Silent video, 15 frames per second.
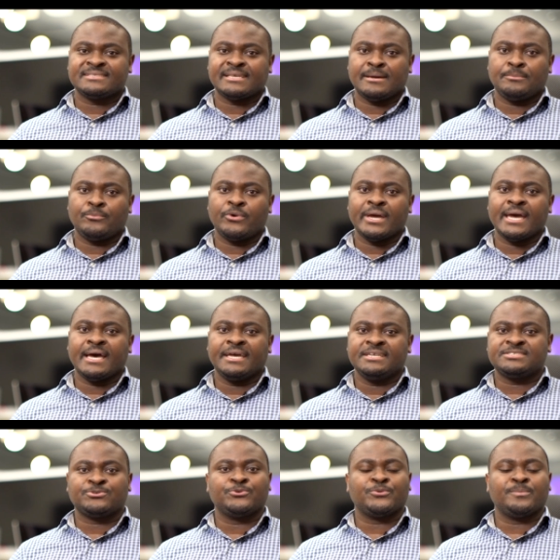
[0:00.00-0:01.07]
somewhere.
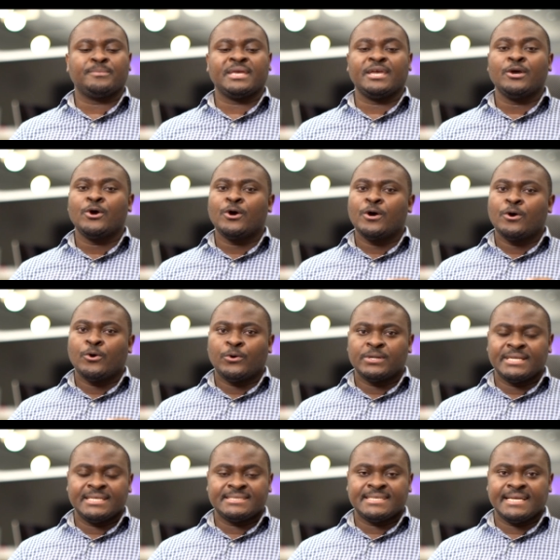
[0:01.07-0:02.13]
It could be
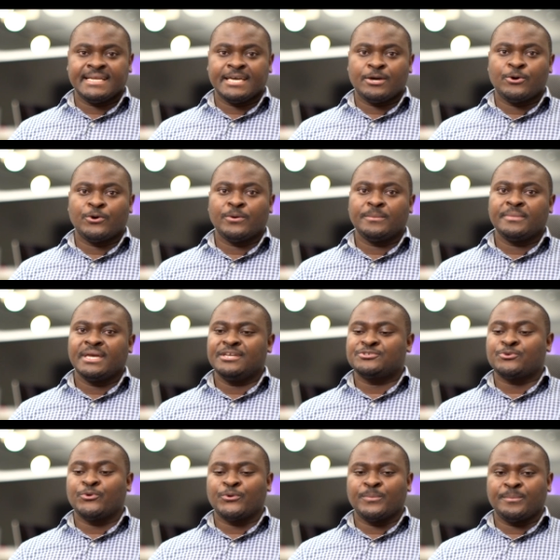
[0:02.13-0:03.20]
on a telecom,
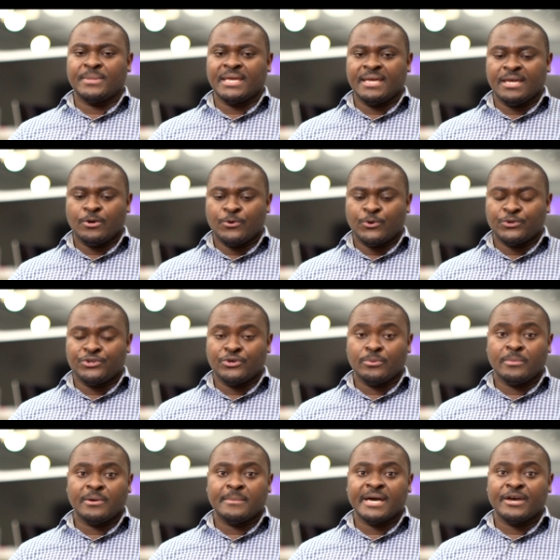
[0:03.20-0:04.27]
it could be on your
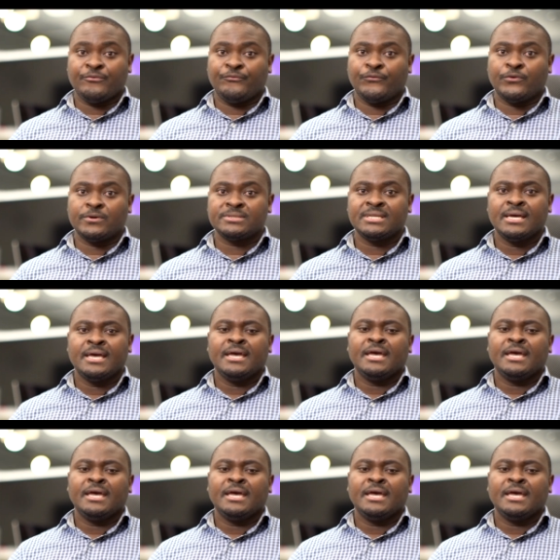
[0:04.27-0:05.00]
mobile phone,